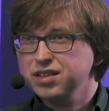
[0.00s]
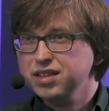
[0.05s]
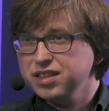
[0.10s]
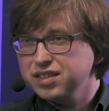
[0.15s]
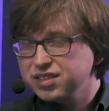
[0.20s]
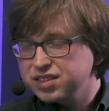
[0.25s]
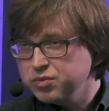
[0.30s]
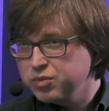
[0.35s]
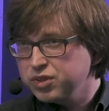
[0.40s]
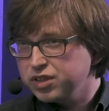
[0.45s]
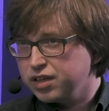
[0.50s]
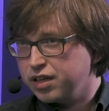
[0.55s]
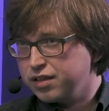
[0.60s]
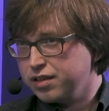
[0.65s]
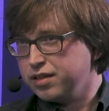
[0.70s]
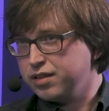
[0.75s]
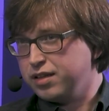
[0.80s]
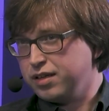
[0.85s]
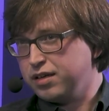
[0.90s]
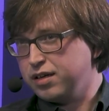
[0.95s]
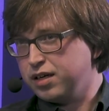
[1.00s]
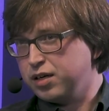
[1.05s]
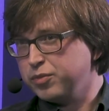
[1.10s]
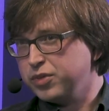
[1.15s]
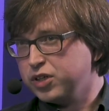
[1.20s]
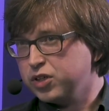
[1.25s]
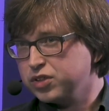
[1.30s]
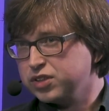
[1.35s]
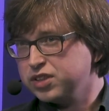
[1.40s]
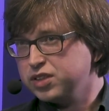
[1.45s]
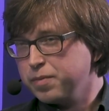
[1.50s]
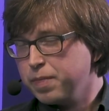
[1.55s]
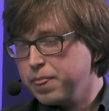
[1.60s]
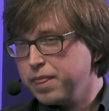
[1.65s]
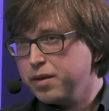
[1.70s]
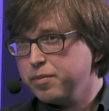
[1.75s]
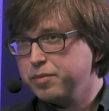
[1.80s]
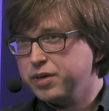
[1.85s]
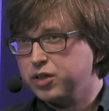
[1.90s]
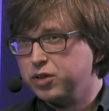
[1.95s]
similar they are, because
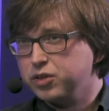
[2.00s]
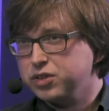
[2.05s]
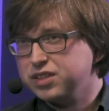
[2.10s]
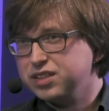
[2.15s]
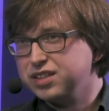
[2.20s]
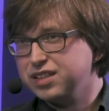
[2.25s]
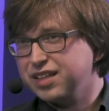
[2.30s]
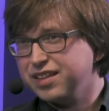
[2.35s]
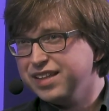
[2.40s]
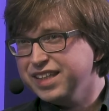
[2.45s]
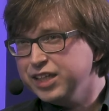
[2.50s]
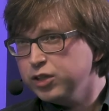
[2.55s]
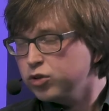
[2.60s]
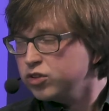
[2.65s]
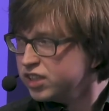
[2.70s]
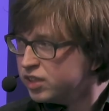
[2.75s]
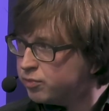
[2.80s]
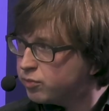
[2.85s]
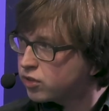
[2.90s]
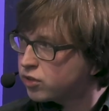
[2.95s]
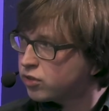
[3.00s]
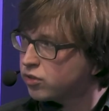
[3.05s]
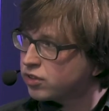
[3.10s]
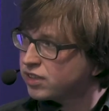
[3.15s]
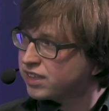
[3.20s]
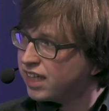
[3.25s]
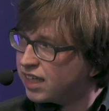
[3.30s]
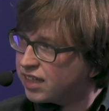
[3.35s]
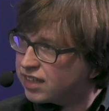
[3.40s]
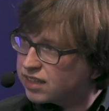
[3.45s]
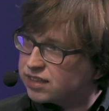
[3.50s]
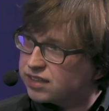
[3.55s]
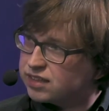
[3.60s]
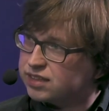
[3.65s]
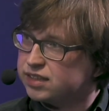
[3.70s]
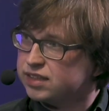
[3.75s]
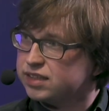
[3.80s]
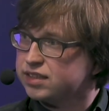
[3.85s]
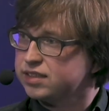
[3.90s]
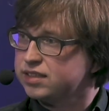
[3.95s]
neoliberal
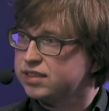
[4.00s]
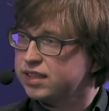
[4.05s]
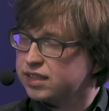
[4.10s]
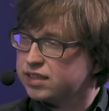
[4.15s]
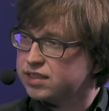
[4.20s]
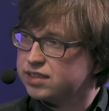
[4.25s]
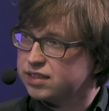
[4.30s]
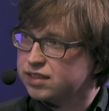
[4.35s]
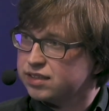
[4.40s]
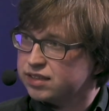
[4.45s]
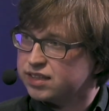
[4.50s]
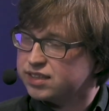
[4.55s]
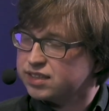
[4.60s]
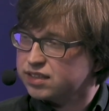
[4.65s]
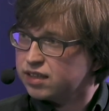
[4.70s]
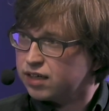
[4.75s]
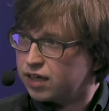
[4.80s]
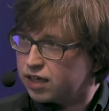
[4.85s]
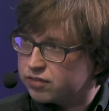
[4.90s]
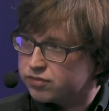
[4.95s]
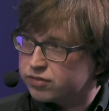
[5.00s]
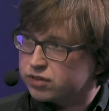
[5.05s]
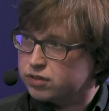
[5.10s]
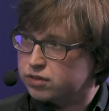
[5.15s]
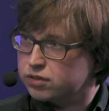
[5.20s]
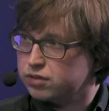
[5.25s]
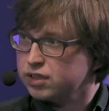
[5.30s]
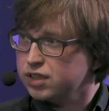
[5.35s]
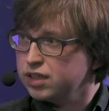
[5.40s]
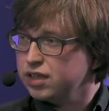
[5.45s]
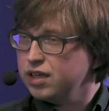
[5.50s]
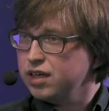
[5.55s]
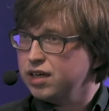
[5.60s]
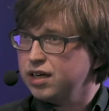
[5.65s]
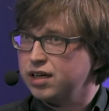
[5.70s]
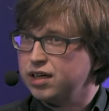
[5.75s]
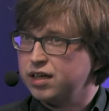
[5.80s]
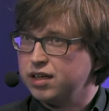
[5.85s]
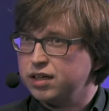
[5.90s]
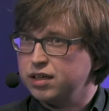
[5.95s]
tendencies that cover
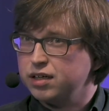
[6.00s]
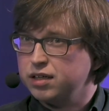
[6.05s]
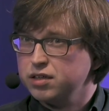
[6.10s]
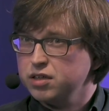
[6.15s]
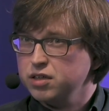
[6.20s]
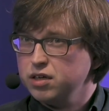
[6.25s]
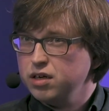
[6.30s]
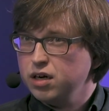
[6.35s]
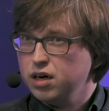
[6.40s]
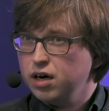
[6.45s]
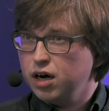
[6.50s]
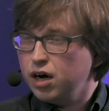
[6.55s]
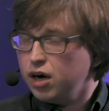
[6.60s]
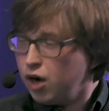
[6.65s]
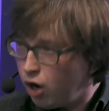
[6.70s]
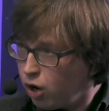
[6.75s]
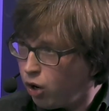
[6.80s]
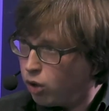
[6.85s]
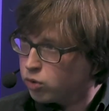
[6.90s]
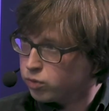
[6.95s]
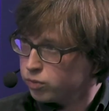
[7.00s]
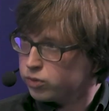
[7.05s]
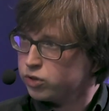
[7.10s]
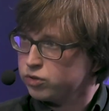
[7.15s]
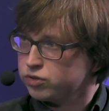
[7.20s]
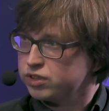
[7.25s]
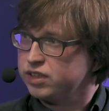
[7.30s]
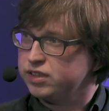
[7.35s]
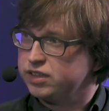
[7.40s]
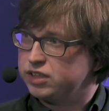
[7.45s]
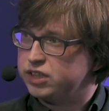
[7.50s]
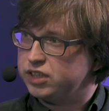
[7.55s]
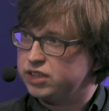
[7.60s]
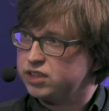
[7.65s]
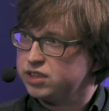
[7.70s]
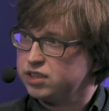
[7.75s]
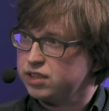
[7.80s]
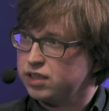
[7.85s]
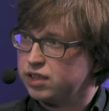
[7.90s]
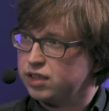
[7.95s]
a whole world indeed,
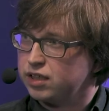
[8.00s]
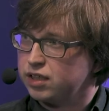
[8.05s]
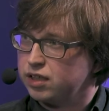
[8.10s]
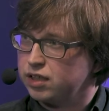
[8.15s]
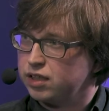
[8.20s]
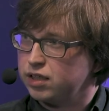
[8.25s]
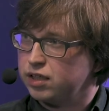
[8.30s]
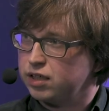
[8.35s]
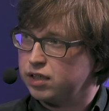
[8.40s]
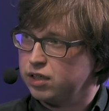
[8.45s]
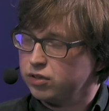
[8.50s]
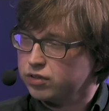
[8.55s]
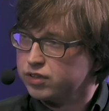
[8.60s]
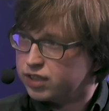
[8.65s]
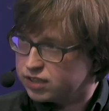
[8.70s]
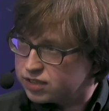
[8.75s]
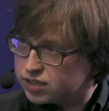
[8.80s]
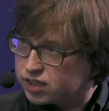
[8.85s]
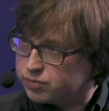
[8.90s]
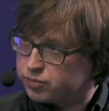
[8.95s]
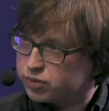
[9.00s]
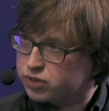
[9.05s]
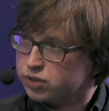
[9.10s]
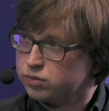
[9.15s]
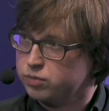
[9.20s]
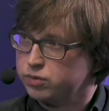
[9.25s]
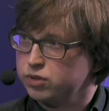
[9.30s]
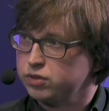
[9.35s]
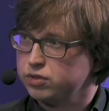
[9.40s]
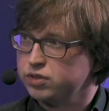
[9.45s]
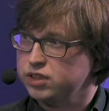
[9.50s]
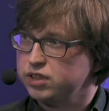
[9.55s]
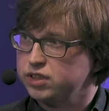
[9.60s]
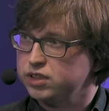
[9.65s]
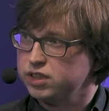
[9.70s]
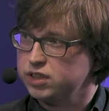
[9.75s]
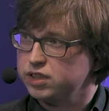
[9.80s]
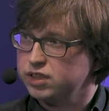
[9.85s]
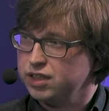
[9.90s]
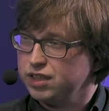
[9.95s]
whole contemporary world
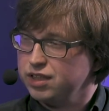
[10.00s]
indeed,